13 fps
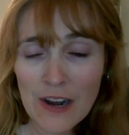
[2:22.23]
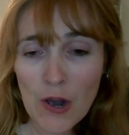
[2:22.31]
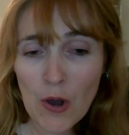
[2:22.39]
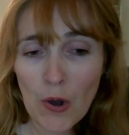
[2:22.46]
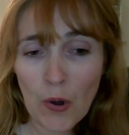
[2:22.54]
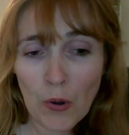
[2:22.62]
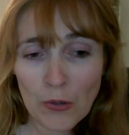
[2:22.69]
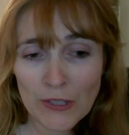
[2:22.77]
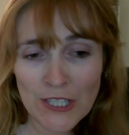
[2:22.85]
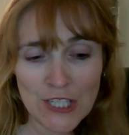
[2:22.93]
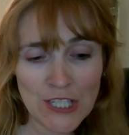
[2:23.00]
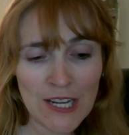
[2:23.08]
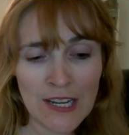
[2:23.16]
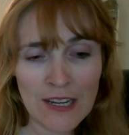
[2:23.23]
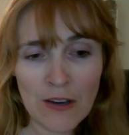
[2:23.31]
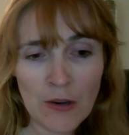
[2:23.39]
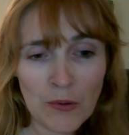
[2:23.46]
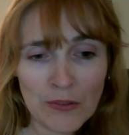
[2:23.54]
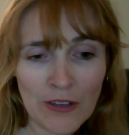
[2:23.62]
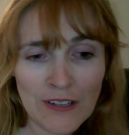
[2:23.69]
Holy shit,
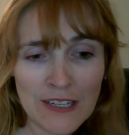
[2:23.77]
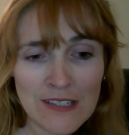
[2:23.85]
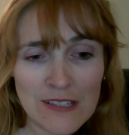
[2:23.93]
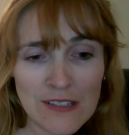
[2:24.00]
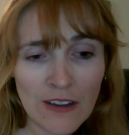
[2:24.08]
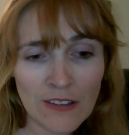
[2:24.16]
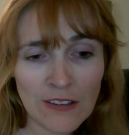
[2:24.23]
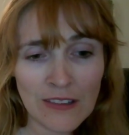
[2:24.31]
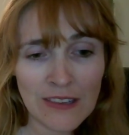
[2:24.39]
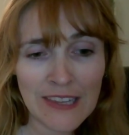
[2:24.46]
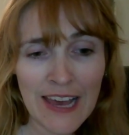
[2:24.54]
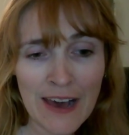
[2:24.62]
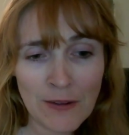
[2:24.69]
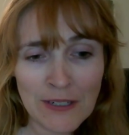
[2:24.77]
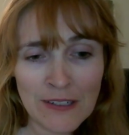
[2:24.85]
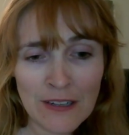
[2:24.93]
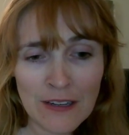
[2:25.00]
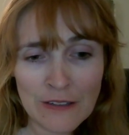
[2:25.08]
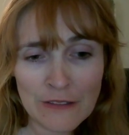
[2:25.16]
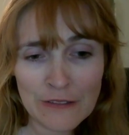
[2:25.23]
hold on, it's not loud
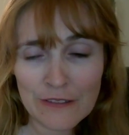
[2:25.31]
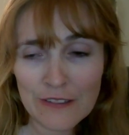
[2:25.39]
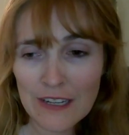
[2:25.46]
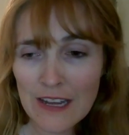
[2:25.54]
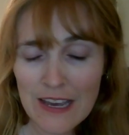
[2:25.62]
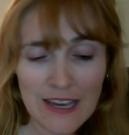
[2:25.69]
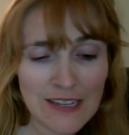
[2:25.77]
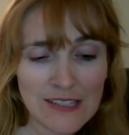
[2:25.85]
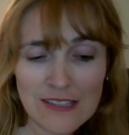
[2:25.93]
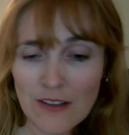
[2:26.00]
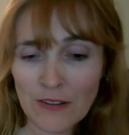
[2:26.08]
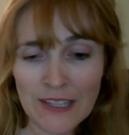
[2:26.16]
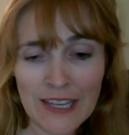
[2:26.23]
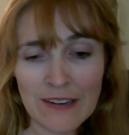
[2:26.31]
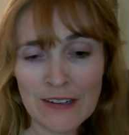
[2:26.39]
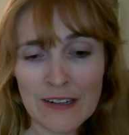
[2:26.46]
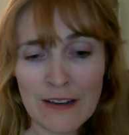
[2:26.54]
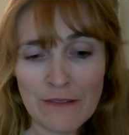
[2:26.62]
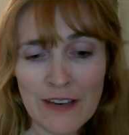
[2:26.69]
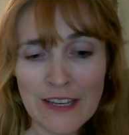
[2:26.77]
enough. It's not loud
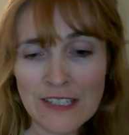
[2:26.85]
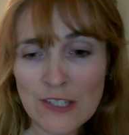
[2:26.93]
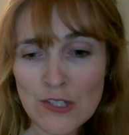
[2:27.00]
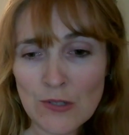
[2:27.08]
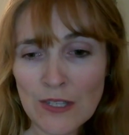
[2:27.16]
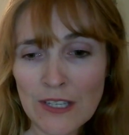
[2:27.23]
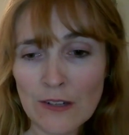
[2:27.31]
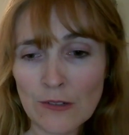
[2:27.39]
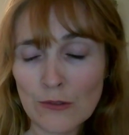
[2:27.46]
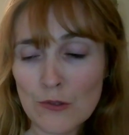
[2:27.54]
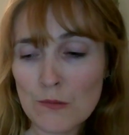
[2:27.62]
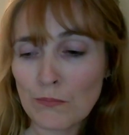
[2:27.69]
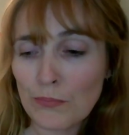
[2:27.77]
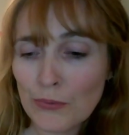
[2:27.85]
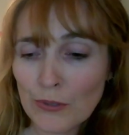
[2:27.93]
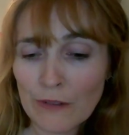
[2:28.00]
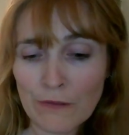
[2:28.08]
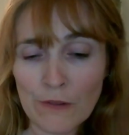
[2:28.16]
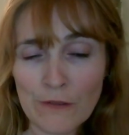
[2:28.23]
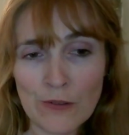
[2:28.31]
enough. I need to hear those
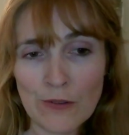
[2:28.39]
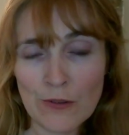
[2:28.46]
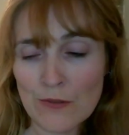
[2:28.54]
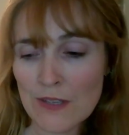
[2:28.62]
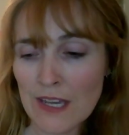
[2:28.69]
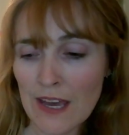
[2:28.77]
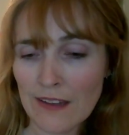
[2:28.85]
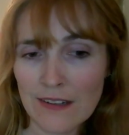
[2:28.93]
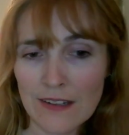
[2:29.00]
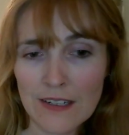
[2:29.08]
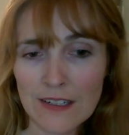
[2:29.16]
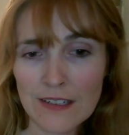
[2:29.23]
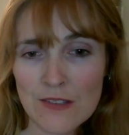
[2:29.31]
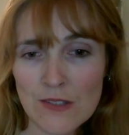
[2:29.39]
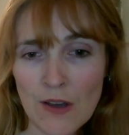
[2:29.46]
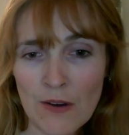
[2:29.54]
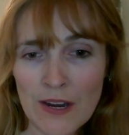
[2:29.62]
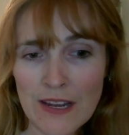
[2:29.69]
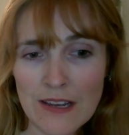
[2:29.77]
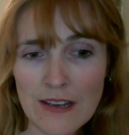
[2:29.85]
beautiful vocals again.
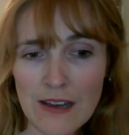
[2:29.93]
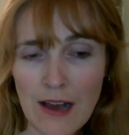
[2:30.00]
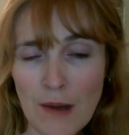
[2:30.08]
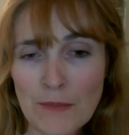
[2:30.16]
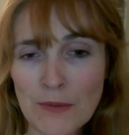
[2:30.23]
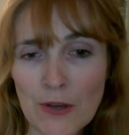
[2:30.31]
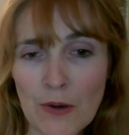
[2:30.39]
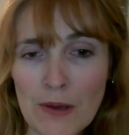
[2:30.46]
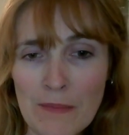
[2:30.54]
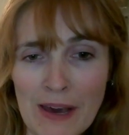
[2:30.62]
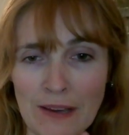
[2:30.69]
Sorry, I'm going back.